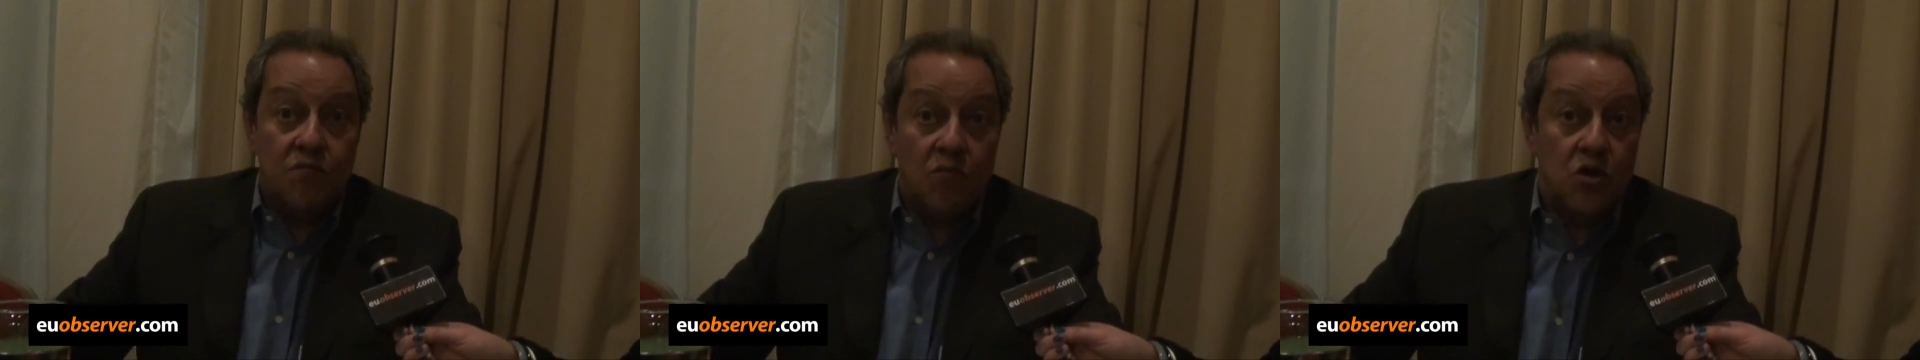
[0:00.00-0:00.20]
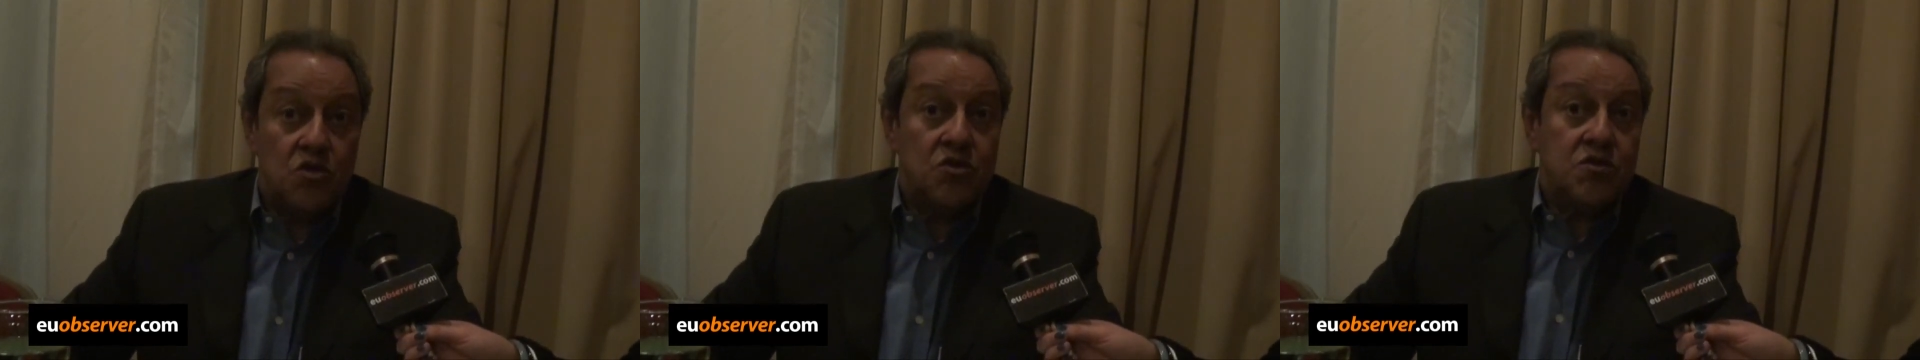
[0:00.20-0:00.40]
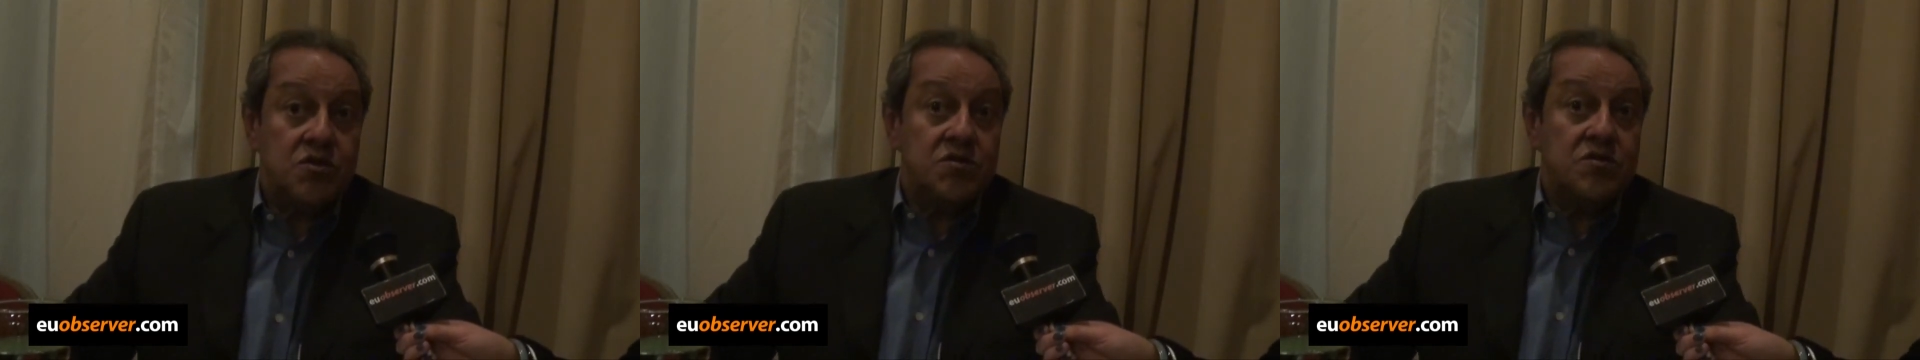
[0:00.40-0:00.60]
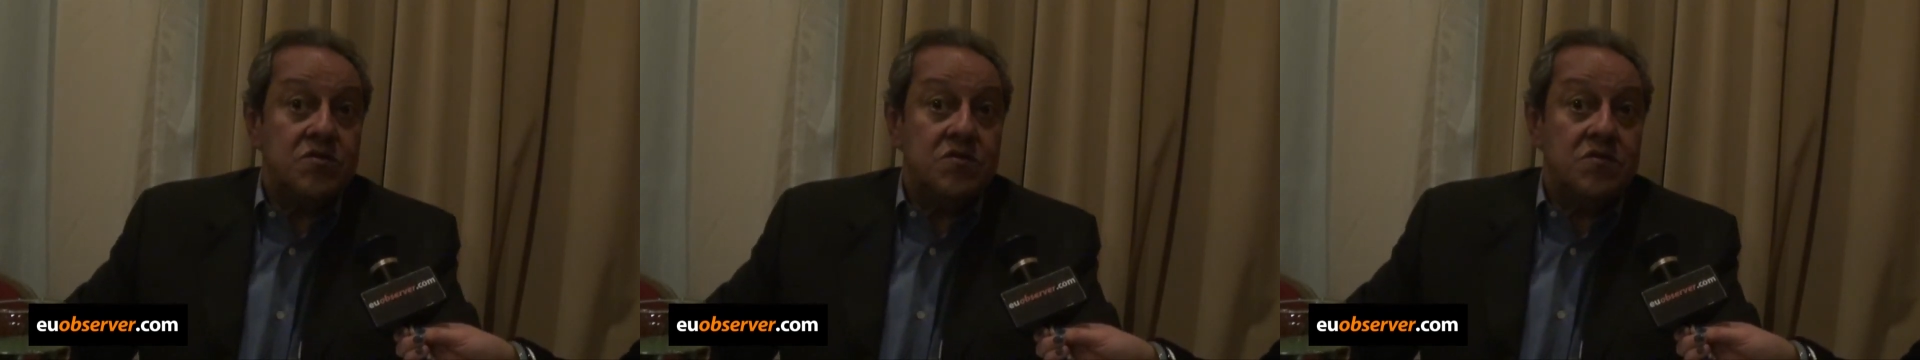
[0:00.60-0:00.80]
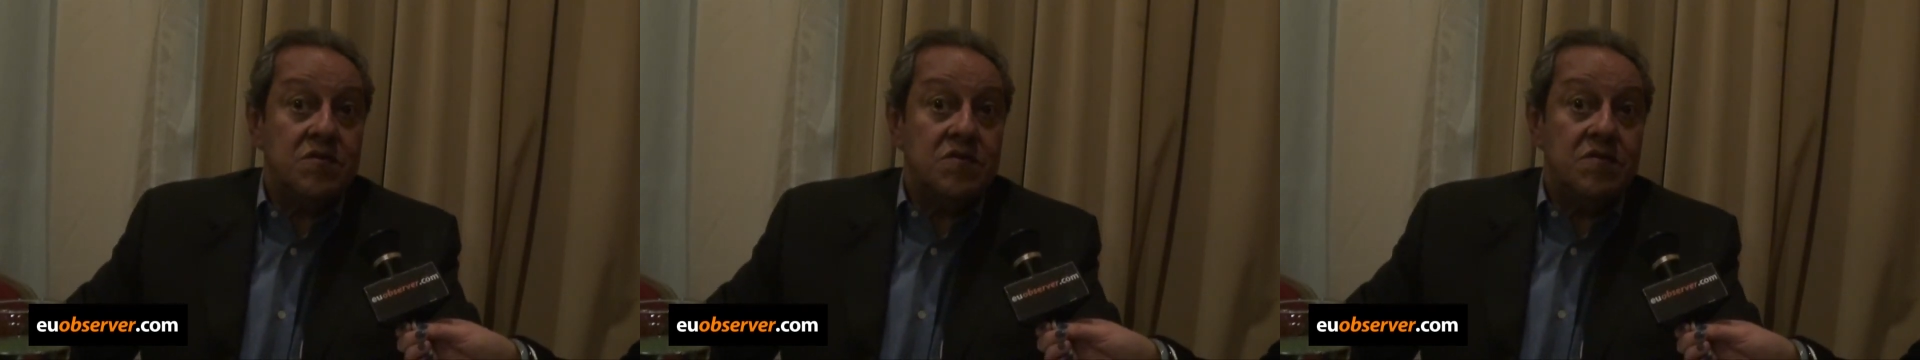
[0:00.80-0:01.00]
modern
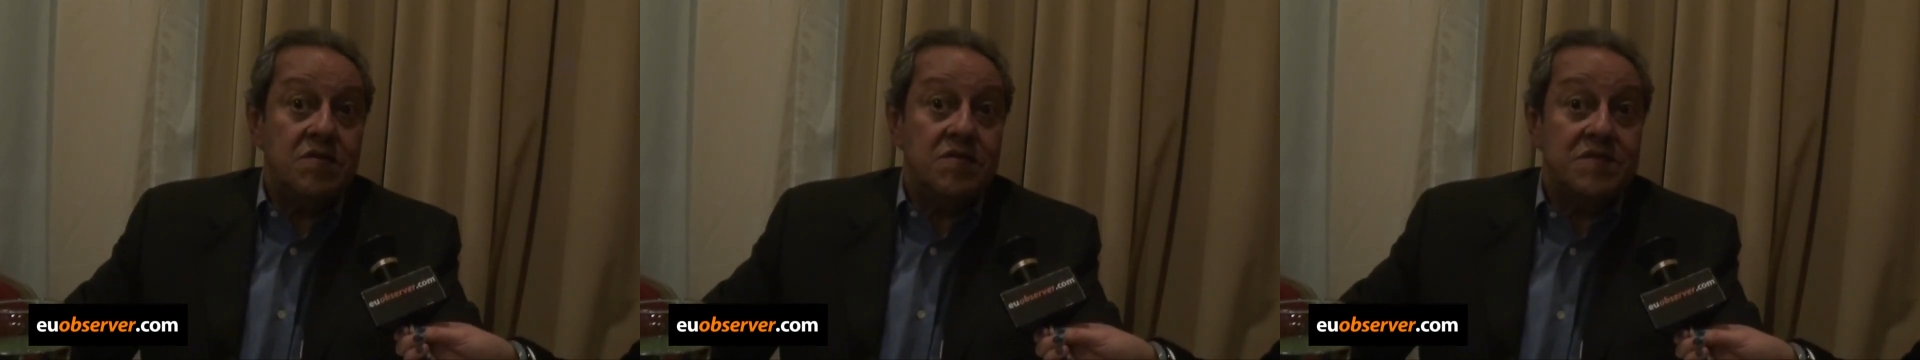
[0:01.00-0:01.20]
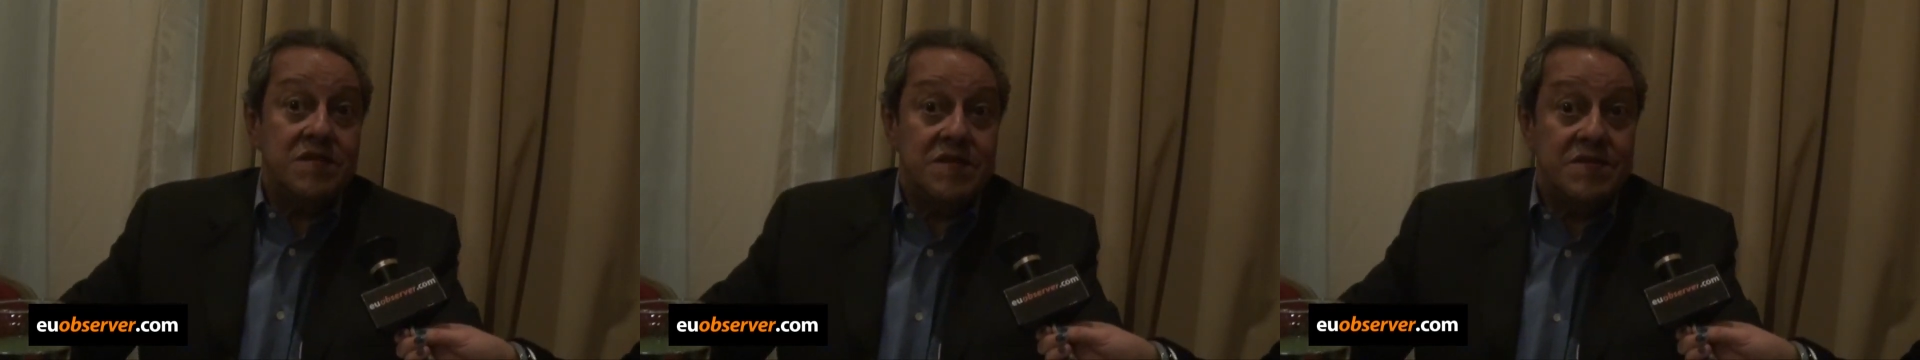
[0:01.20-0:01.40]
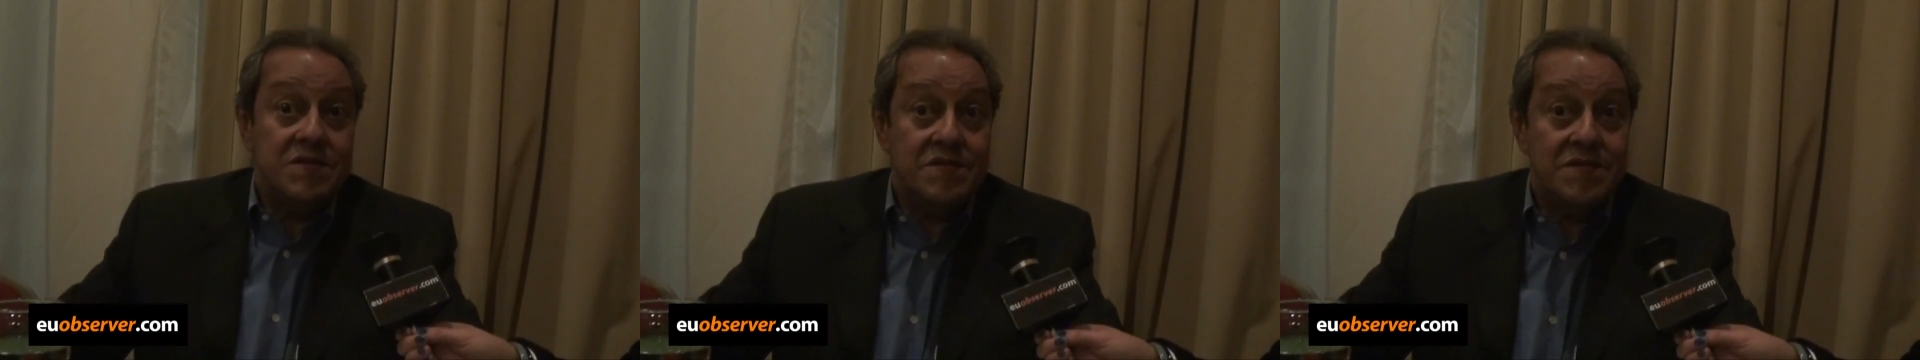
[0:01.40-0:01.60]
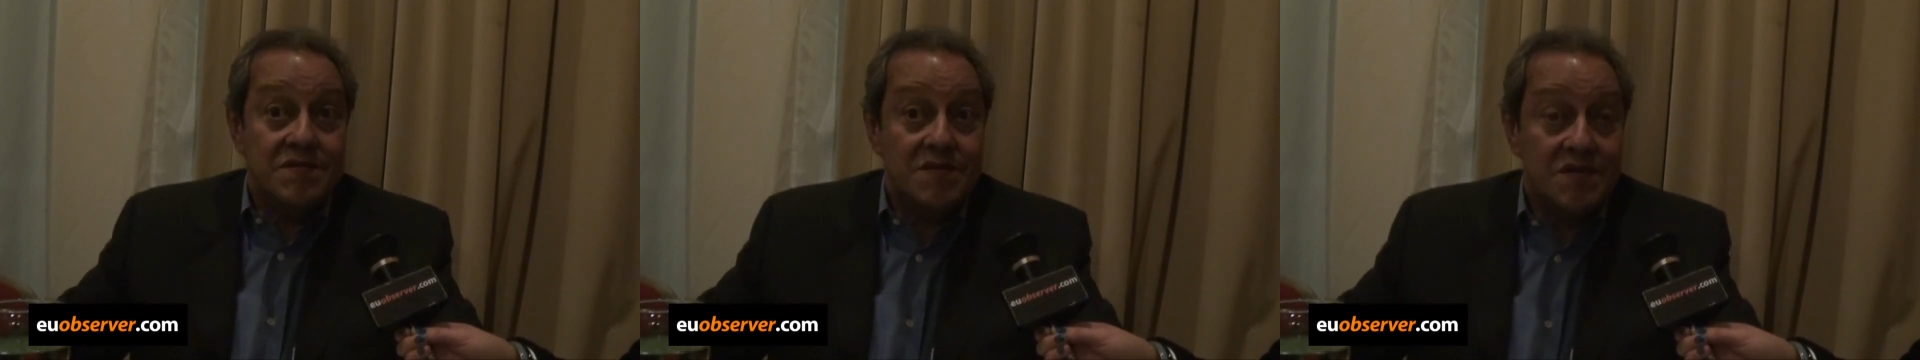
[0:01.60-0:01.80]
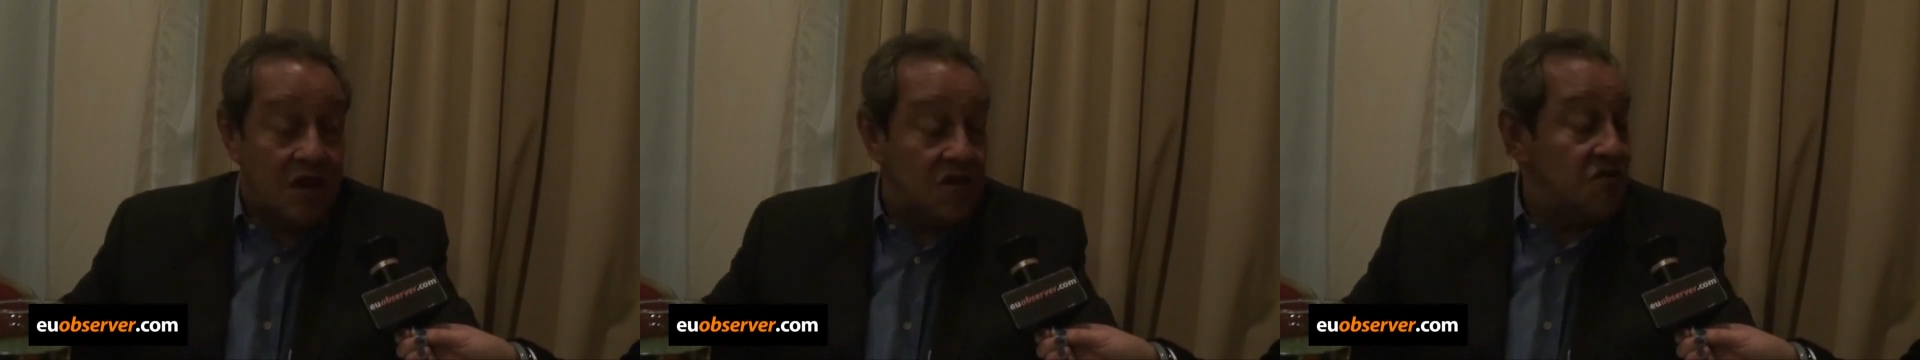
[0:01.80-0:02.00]

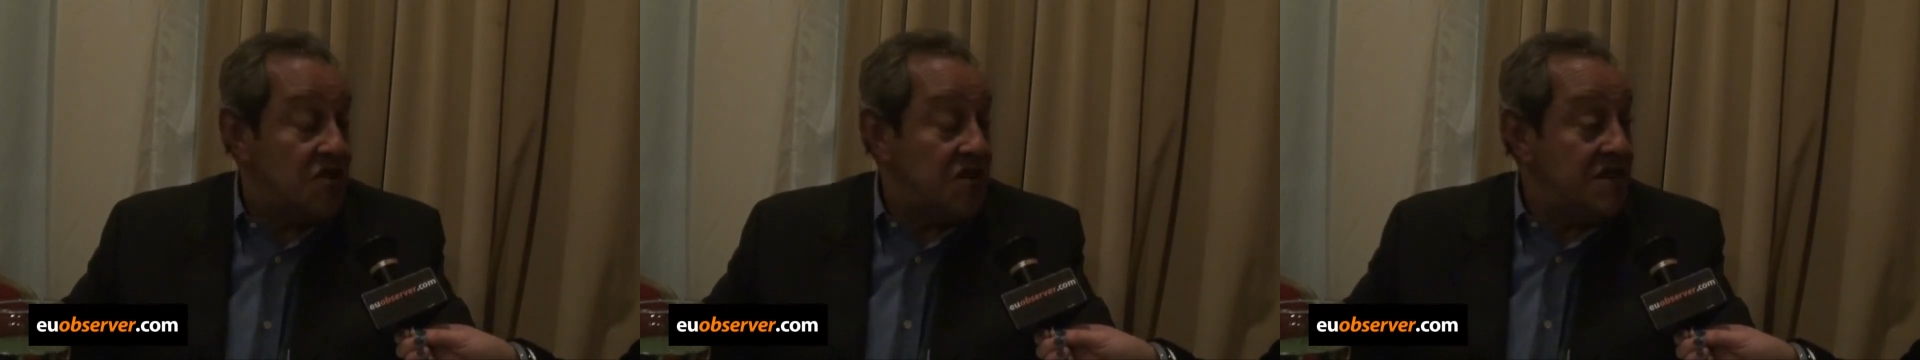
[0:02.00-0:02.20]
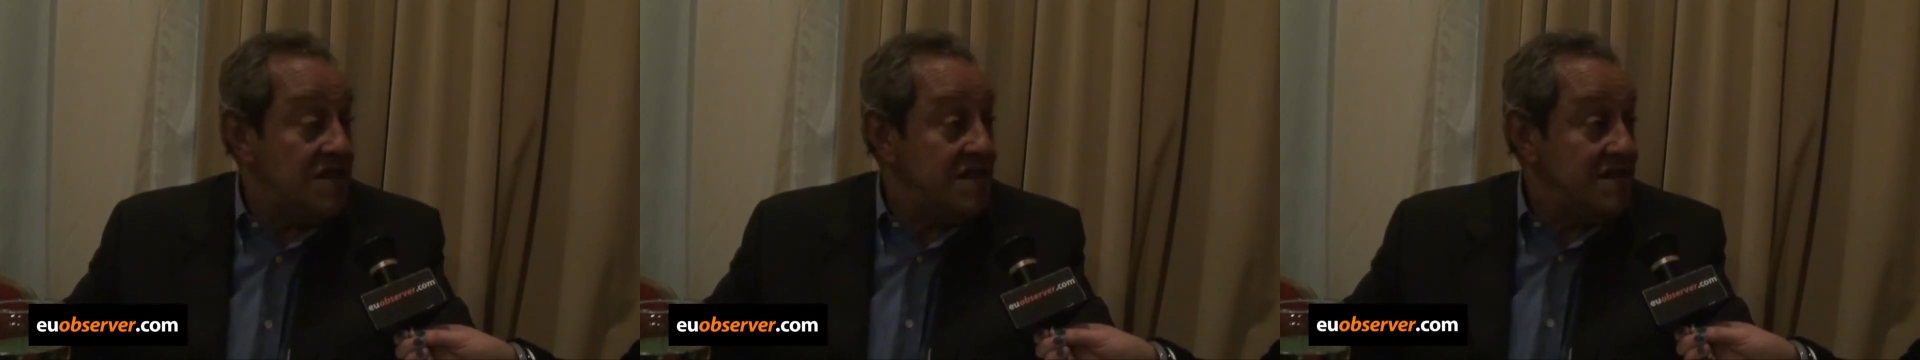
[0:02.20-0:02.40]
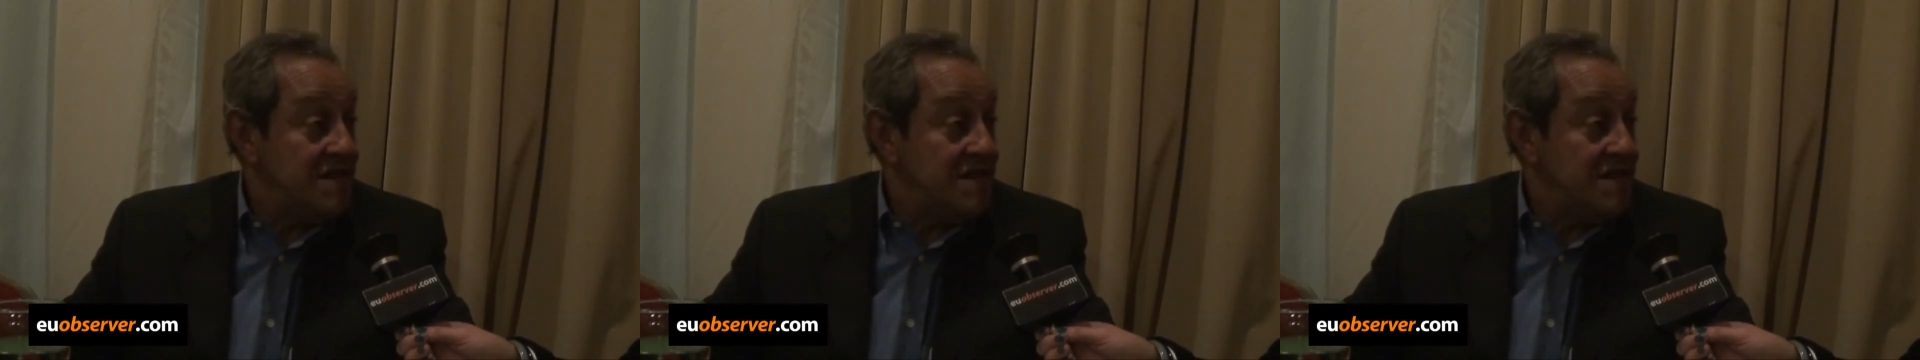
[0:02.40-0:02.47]
country.